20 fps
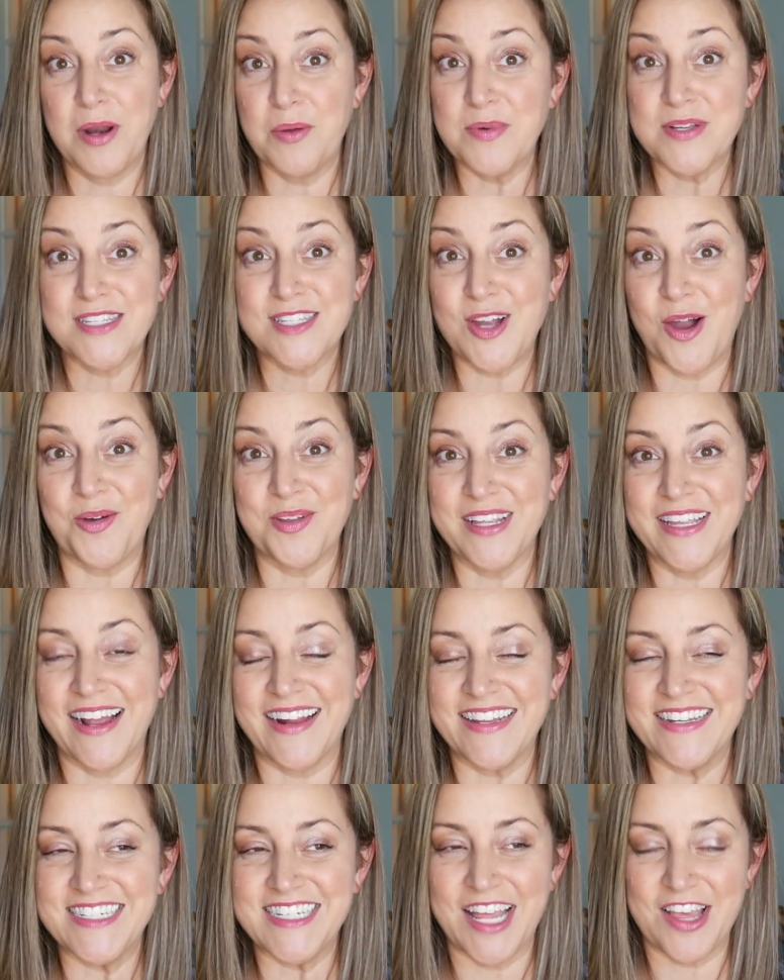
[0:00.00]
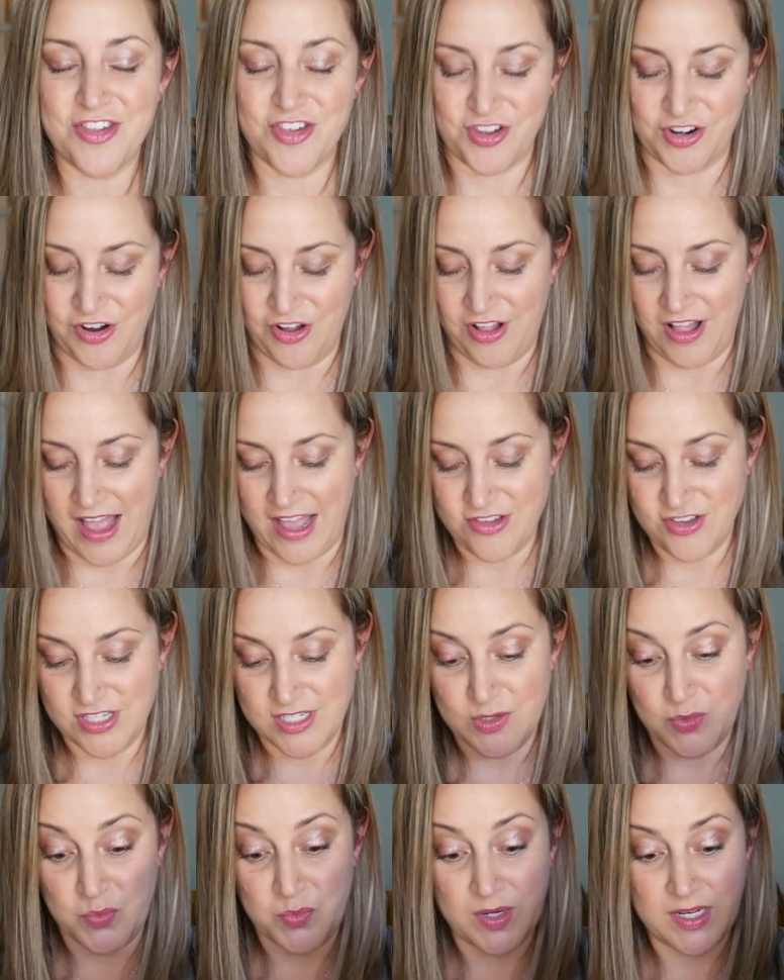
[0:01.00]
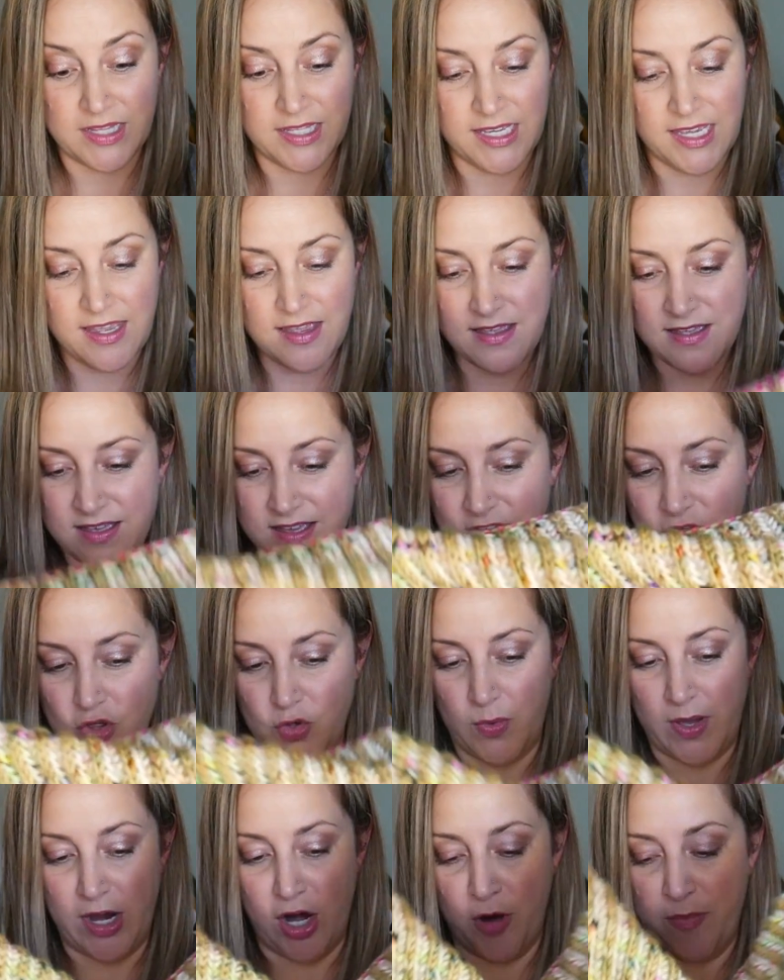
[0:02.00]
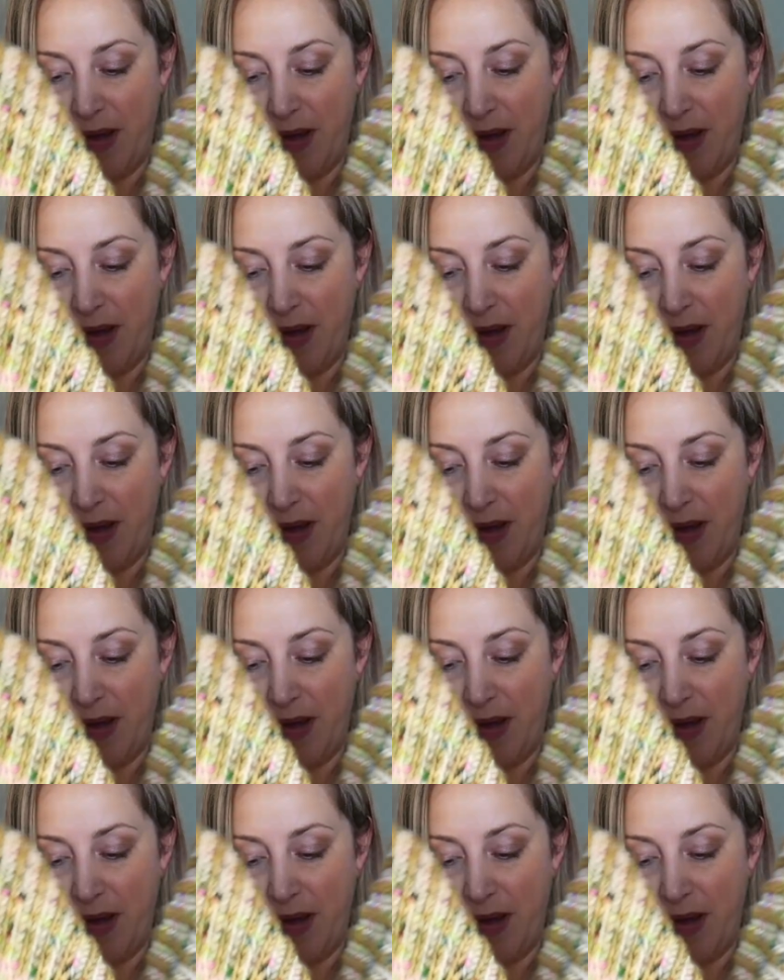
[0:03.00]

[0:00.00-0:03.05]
it was totally unintentional. I just really enjoy her